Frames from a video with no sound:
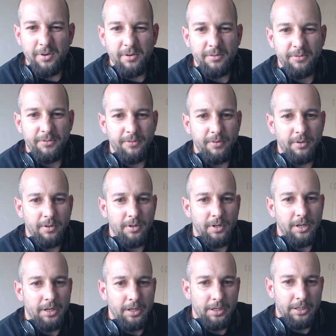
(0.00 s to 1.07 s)
of
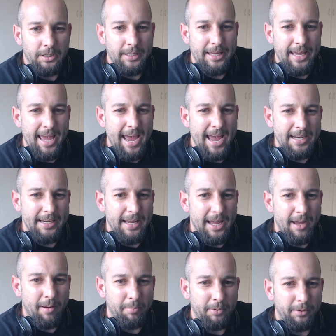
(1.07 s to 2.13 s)
candy
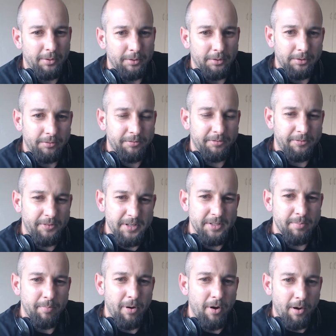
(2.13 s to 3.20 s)
apple,
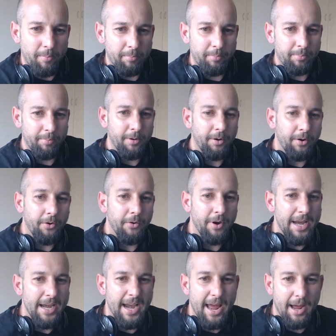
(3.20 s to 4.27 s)
fizz pop,
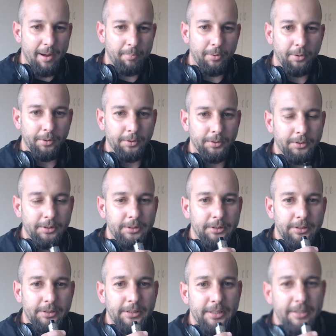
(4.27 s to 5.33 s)
green apple
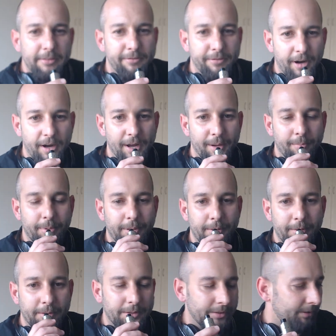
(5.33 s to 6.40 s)
vibe.
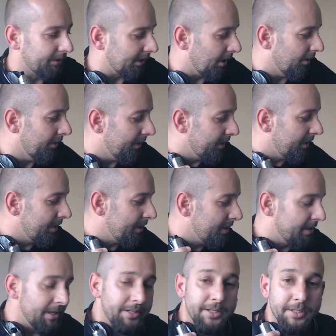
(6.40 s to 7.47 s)
So
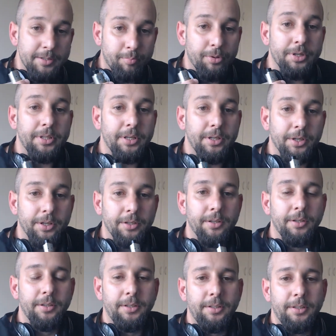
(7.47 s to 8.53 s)
this is pretty good.